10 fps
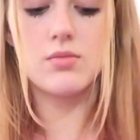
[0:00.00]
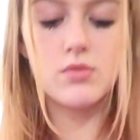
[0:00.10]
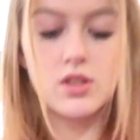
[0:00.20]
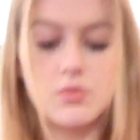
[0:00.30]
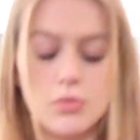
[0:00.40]

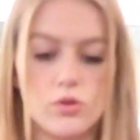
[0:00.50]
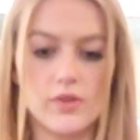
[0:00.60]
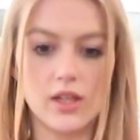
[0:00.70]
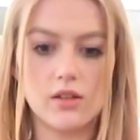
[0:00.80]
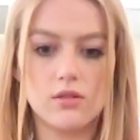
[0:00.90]
It's
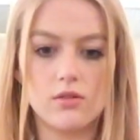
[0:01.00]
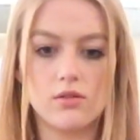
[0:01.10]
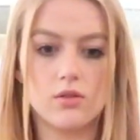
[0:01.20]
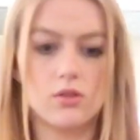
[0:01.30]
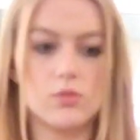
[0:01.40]
moving.
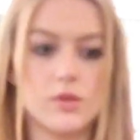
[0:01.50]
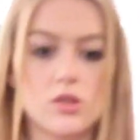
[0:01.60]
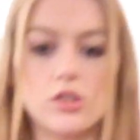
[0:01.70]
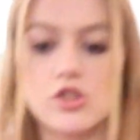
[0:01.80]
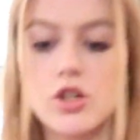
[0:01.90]
Oh my
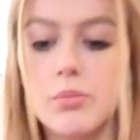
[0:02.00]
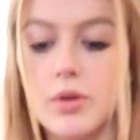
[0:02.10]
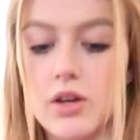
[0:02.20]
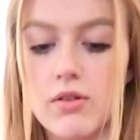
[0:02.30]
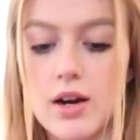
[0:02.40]
god, it's
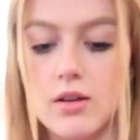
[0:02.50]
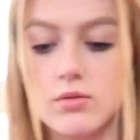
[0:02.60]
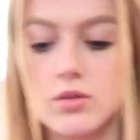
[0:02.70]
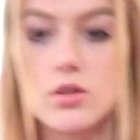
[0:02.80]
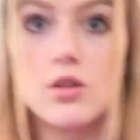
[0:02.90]
jumping around.